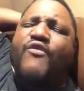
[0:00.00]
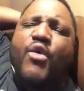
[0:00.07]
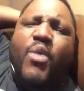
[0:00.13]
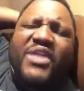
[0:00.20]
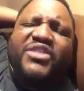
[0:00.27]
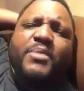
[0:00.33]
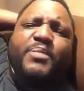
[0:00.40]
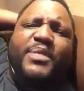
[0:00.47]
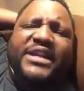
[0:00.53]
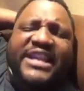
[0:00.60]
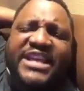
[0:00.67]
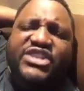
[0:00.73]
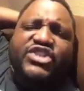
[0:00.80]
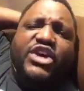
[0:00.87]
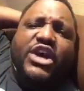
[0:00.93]
over what the
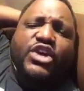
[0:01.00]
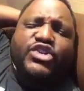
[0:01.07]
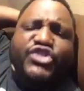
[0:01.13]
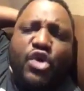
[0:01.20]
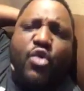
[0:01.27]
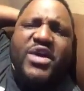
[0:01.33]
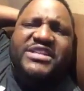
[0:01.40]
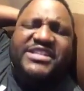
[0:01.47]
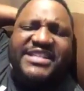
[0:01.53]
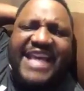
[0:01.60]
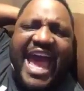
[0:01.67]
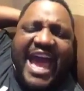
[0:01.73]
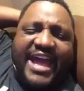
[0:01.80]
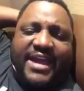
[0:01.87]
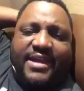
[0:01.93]
police do and
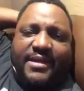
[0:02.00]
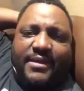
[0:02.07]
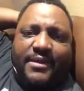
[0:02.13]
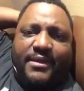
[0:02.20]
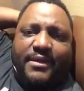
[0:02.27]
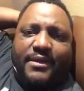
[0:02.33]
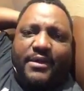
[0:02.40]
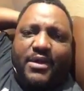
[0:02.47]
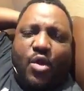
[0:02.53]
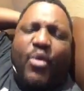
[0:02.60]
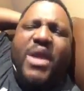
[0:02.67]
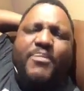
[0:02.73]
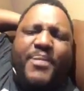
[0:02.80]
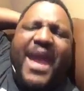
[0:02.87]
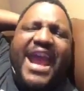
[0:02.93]
say.
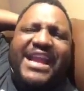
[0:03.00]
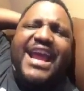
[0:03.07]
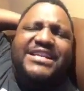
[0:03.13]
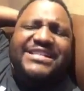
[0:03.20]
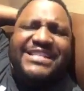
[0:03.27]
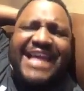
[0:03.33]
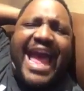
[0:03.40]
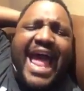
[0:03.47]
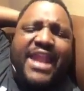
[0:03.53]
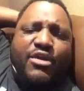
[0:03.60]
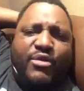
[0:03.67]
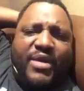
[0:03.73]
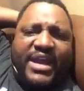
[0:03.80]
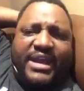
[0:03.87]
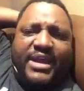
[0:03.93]
We pay their
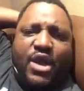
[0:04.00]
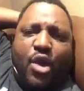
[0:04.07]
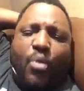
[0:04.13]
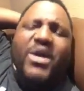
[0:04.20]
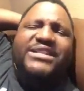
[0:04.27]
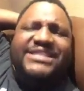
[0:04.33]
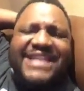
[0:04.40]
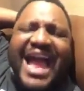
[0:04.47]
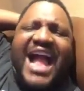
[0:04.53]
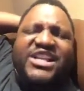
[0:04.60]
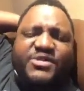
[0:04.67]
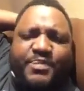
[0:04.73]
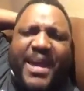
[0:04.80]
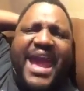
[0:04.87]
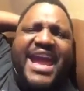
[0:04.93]
salary. We're
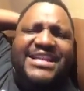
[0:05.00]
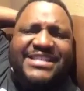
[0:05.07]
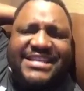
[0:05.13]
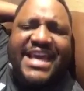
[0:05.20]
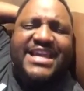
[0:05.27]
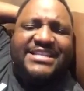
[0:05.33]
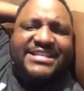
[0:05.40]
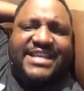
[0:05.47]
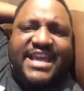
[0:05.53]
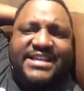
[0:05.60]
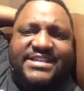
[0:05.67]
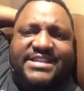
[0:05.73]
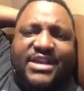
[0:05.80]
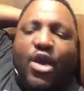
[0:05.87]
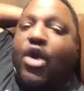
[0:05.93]
tax-paying
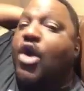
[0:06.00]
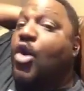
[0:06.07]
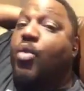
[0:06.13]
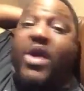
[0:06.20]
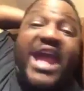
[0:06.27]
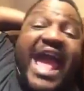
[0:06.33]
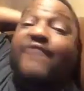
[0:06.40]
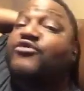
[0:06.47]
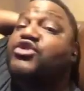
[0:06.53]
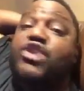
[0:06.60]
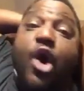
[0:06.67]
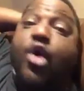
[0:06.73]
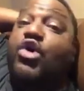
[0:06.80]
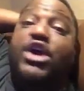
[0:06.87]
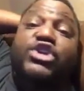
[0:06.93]
citizens. We have
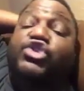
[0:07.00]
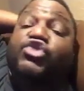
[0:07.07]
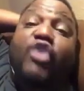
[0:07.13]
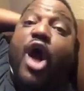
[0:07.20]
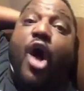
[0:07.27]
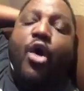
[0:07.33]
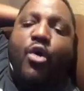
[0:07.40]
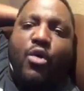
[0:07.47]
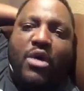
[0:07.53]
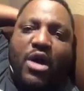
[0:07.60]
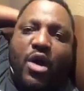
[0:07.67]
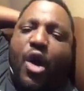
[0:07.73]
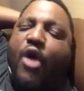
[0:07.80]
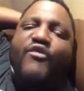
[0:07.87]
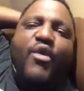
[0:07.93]
no control
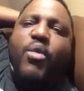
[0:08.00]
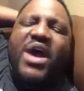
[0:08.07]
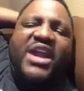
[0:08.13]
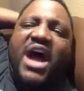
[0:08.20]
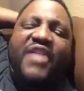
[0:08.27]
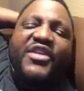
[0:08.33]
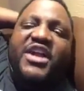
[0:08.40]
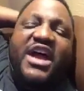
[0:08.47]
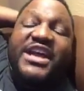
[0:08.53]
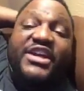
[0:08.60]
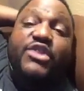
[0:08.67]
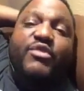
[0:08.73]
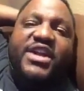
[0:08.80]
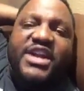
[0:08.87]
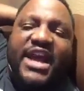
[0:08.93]
over what other
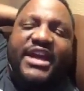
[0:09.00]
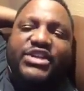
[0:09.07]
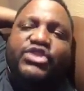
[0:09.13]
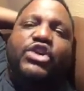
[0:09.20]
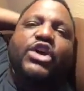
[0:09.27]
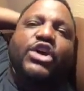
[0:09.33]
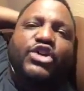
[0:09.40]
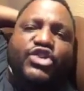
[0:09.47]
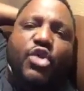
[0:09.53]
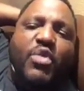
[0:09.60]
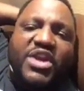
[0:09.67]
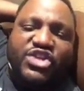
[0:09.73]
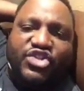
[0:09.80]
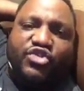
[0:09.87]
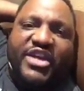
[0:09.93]
ignorant niggas
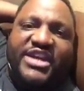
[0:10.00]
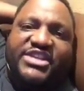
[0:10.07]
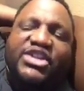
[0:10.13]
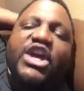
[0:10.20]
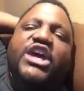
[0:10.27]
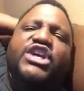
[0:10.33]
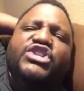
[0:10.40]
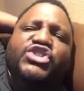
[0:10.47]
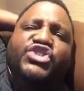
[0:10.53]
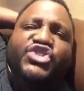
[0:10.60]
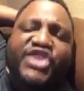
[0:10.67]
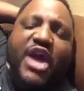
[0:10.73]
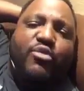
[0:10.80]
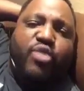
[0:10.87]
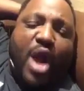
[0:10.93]
do in the streets.
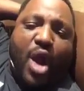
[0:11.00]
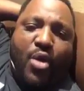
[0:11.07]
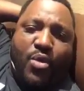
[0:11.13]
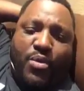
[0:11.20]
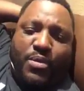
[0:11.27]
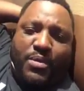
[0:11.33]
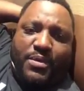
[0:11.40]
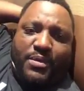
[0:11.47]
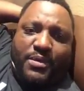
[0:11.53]
Zero.